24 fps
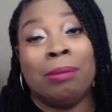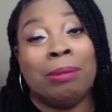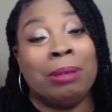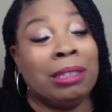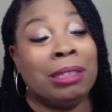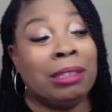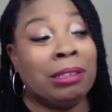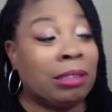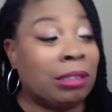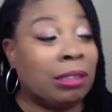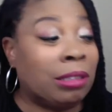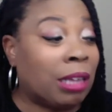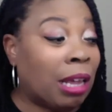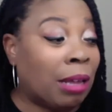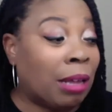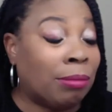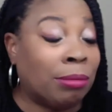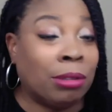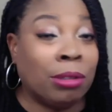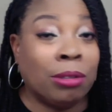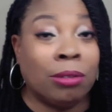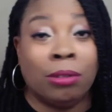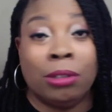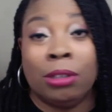It is just
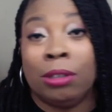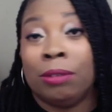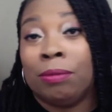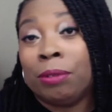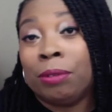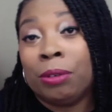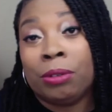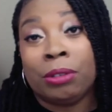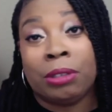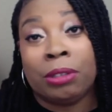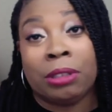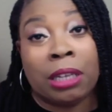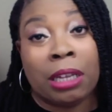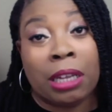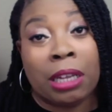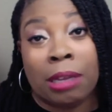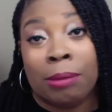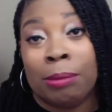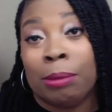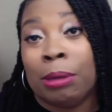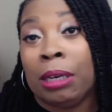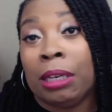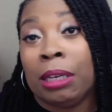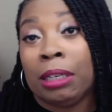absolutely the first
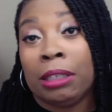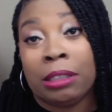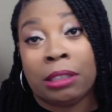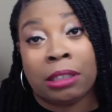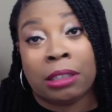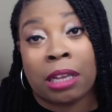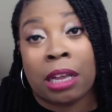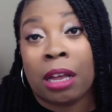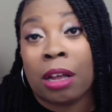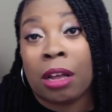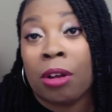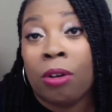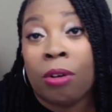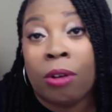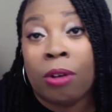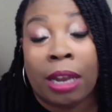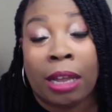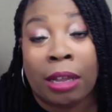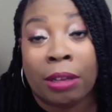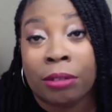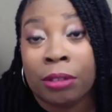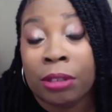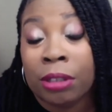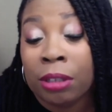time, and they just got caught
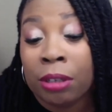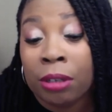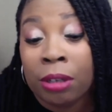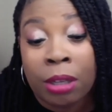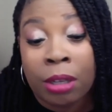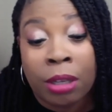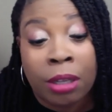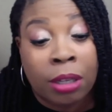out there.